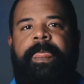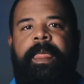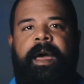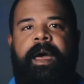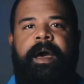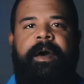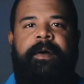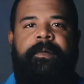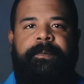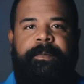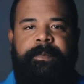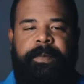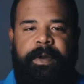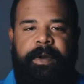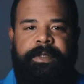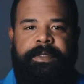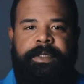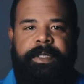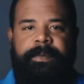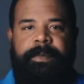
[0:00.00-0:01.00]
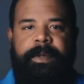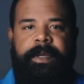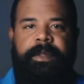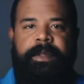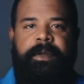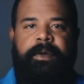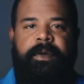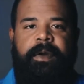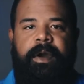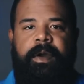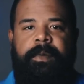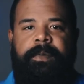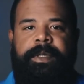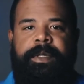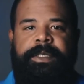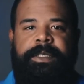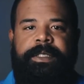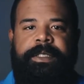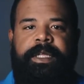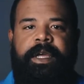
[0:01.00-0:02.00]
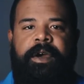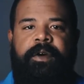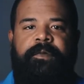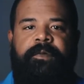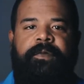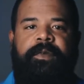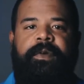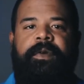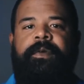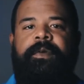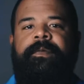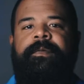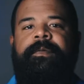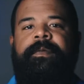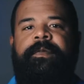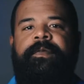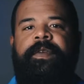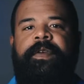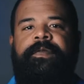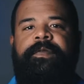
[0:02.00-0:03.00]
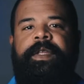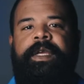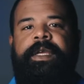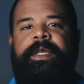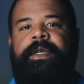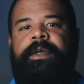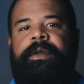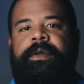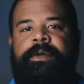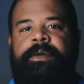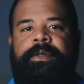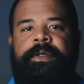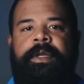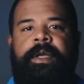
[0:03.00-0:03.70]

I've personally been in the car business now for 15 years.